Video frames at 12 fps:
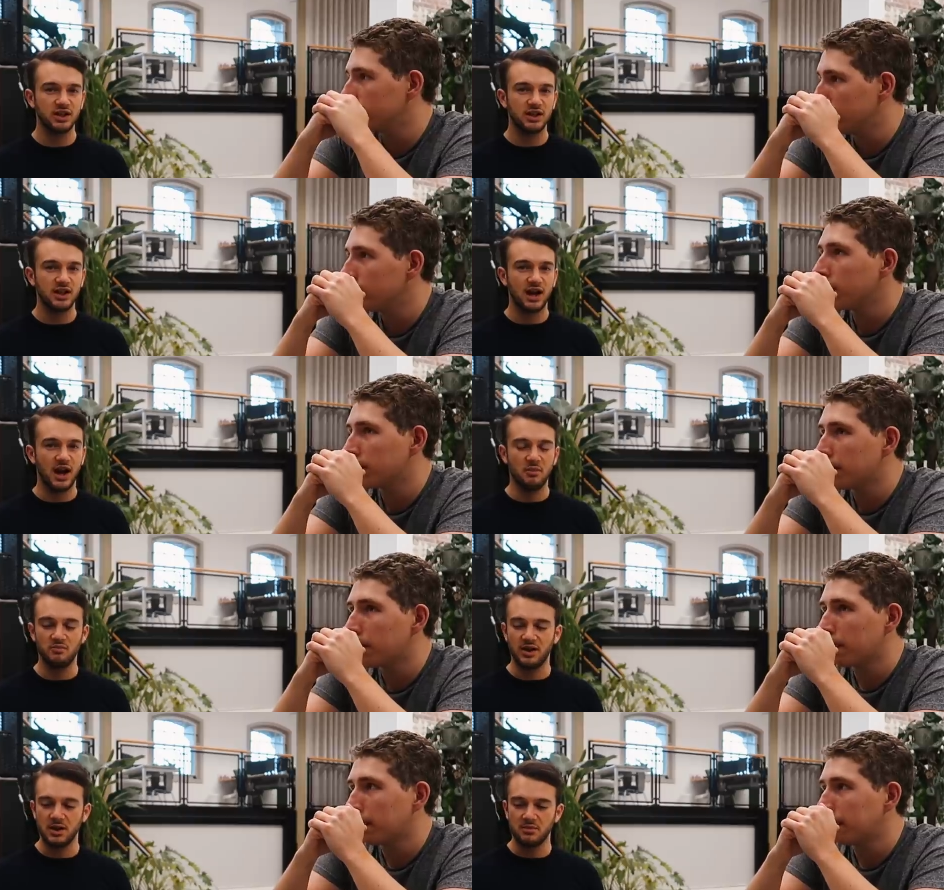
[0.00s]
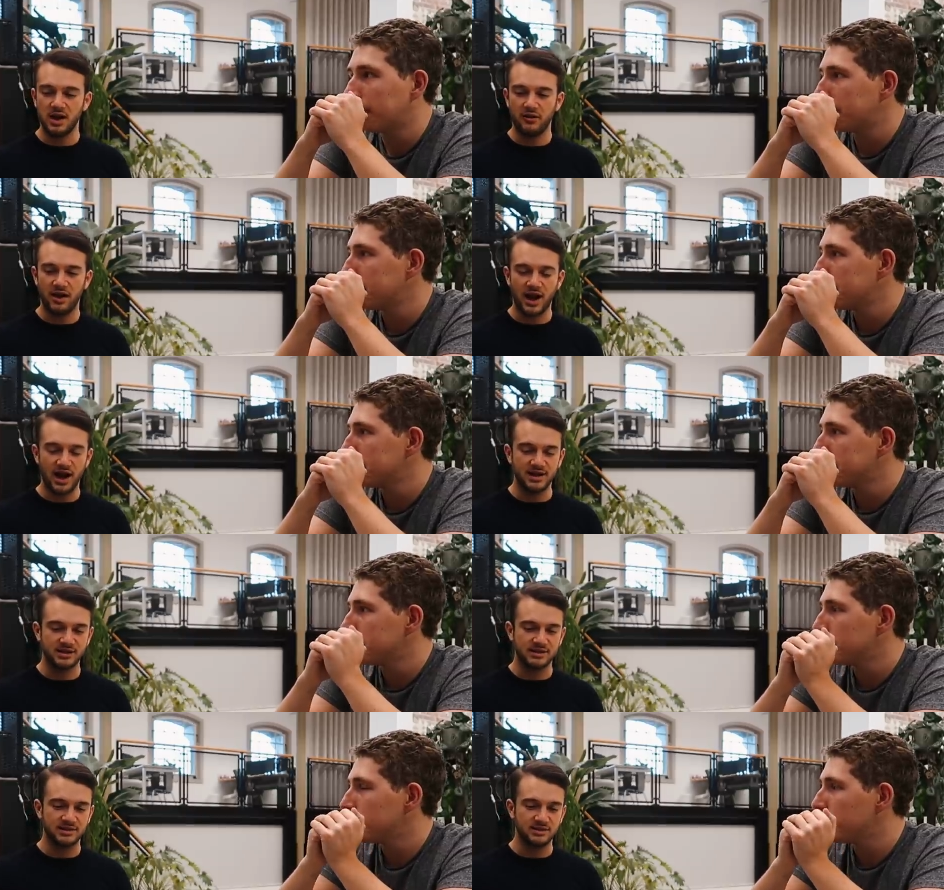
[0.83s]
Speaker 1: mm-hmm. and brain power.
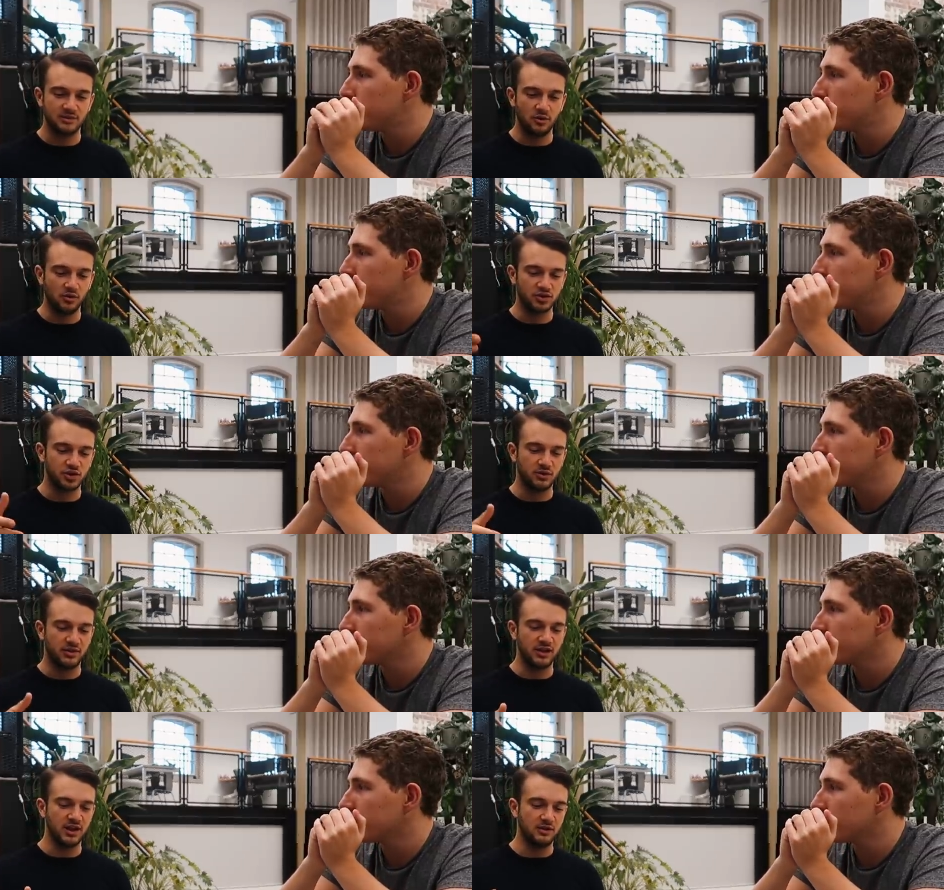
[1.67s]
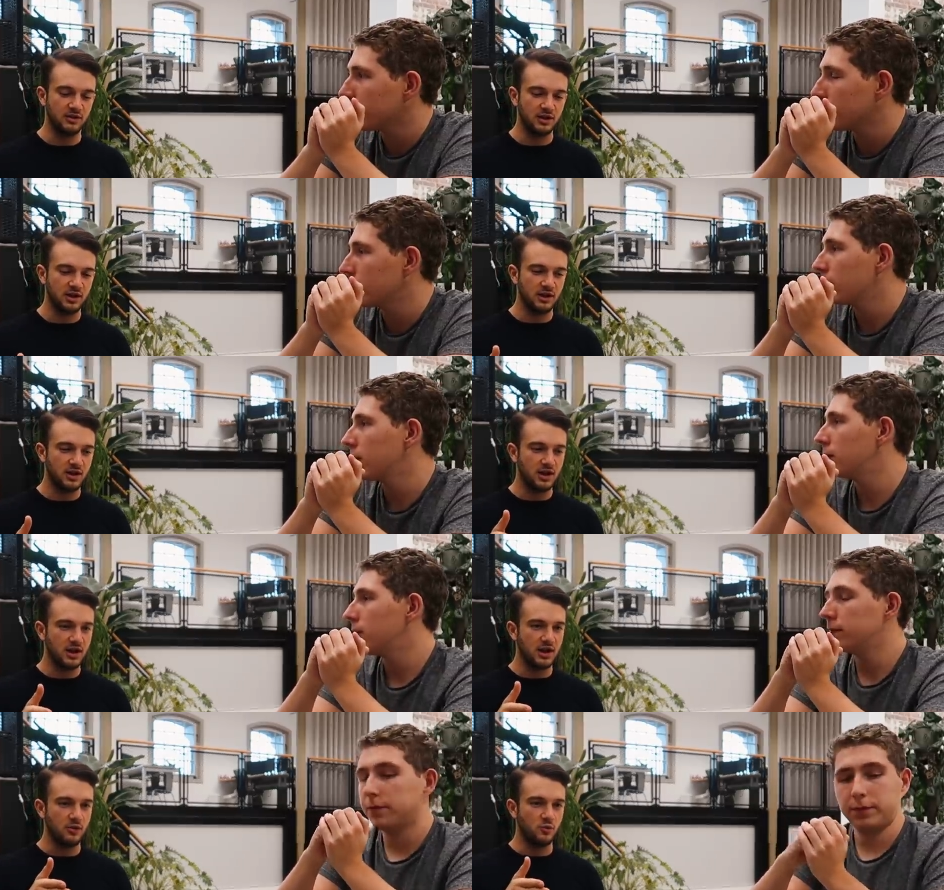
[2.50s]
And also, I think,
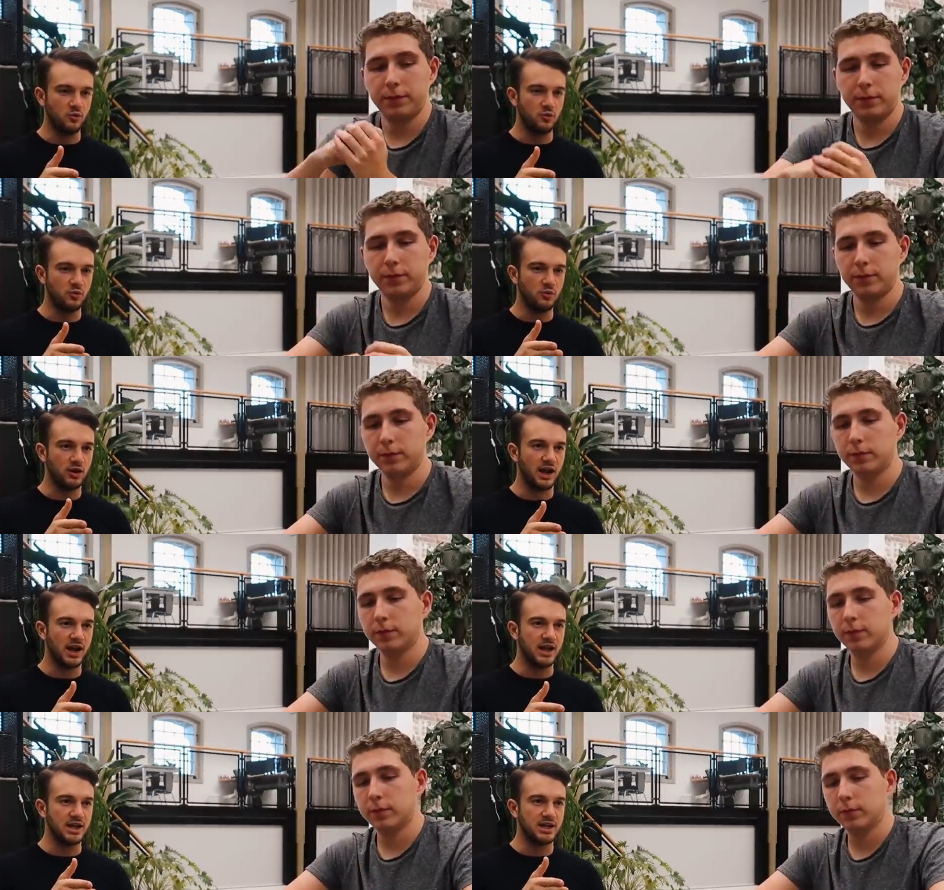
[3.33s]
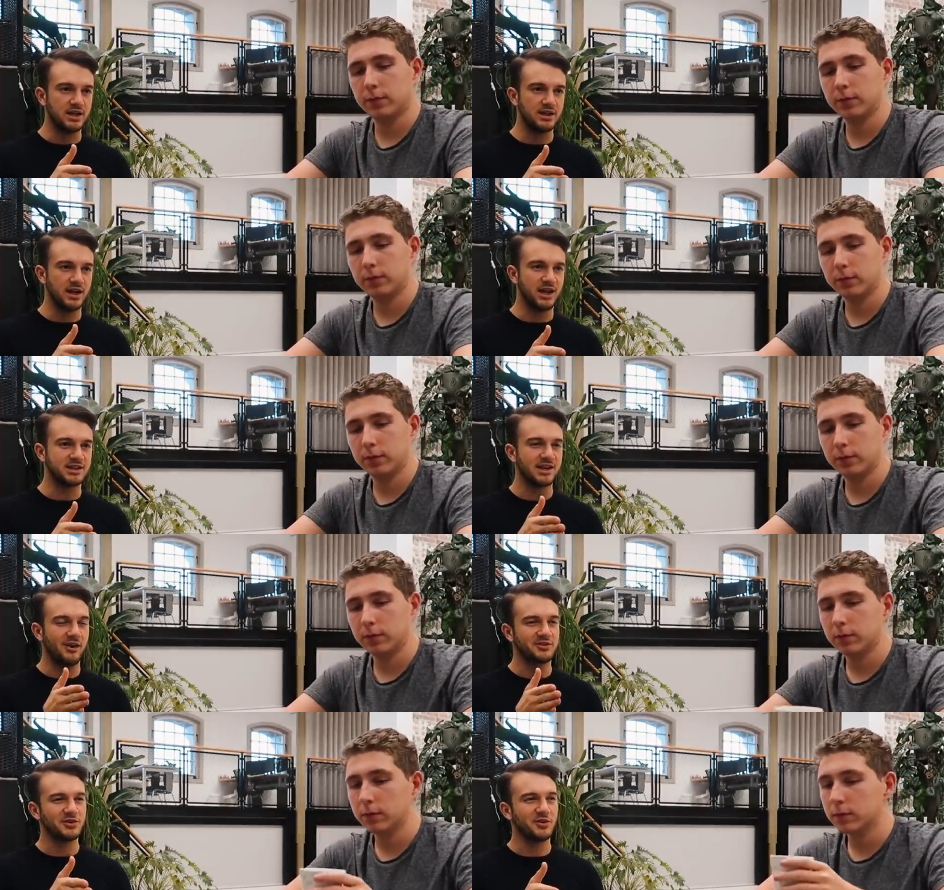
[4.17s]
like, it
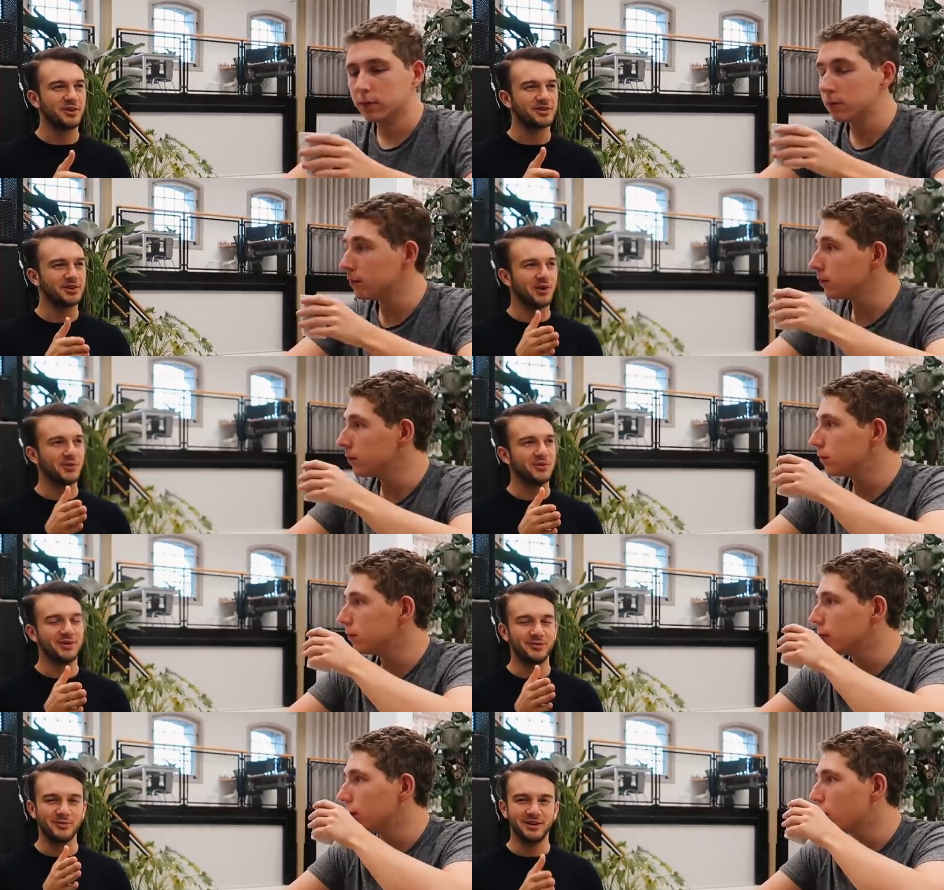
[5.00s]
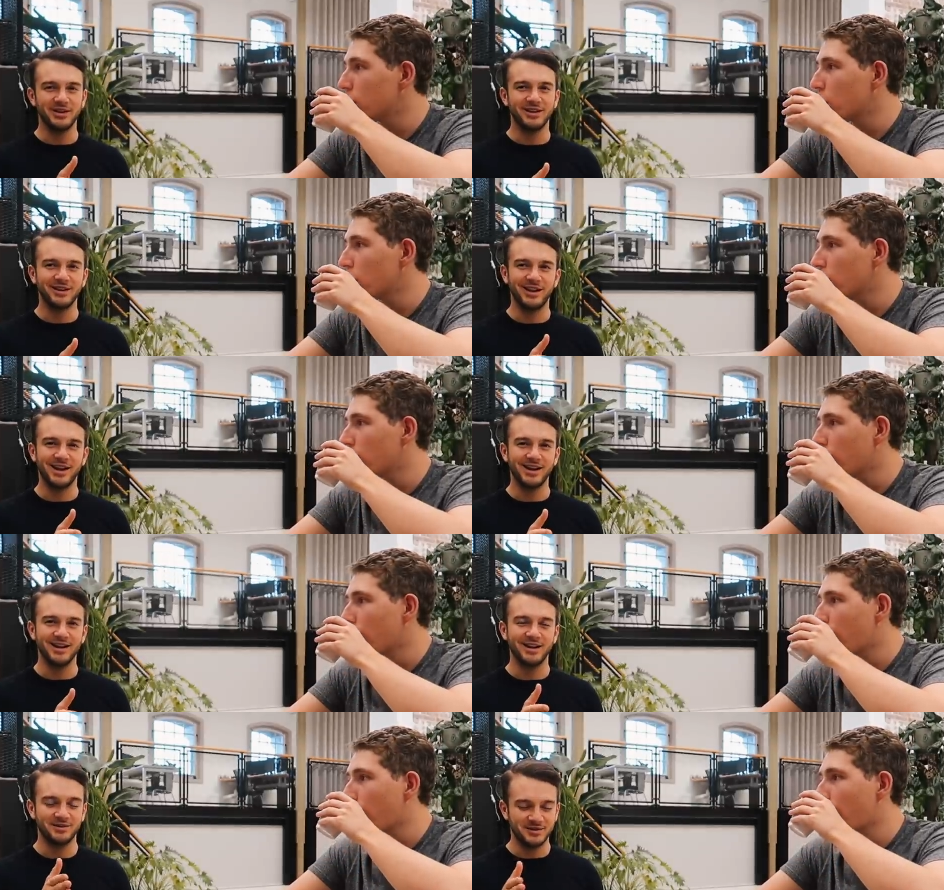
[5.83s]
sounds so, so,
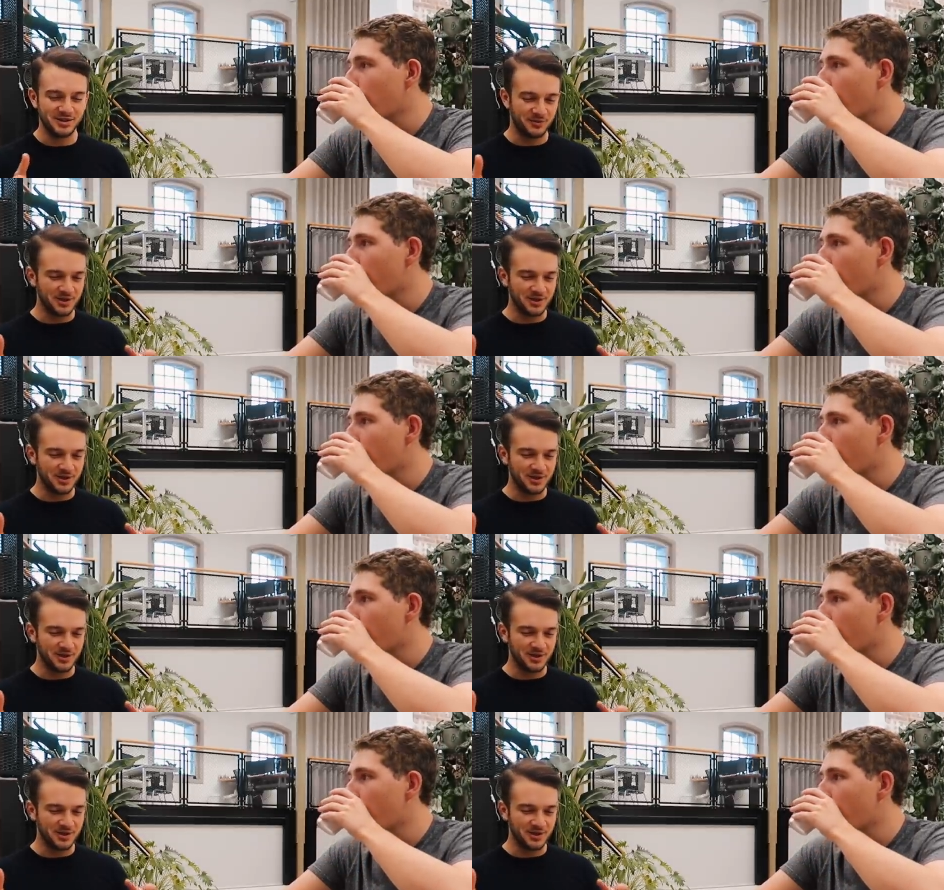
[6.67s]
like, it, you